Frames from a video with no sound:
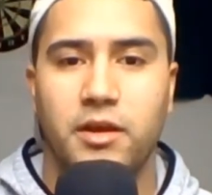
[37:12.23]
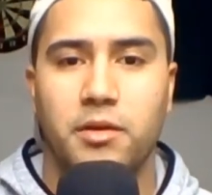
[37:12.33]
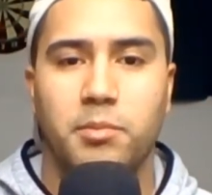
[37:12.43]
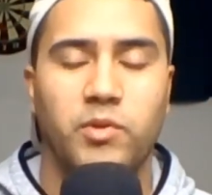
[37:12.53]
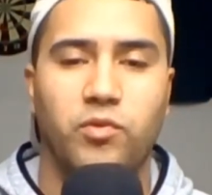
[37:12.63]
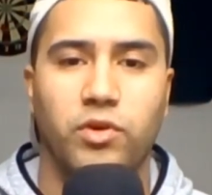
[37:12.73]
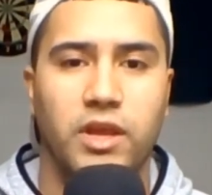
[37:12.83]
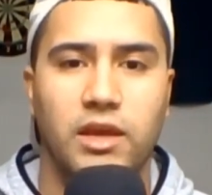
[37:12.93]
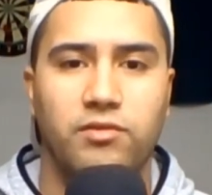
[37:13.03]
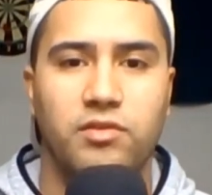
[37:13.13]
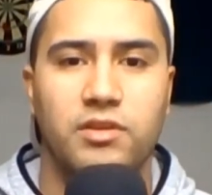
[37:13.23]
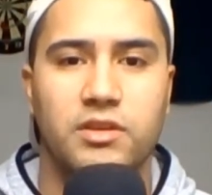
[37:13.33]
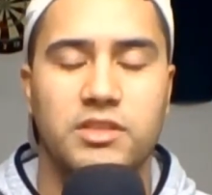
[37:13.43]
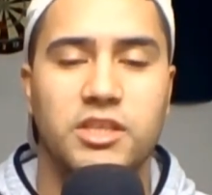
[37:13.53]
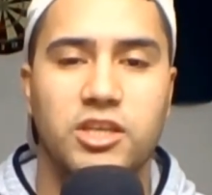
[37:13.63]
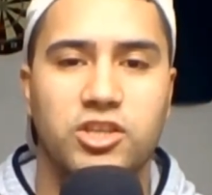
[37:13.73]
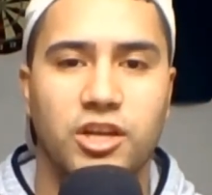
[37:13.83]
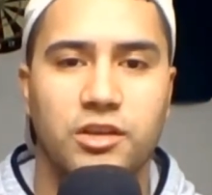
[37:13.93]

before they even see each other,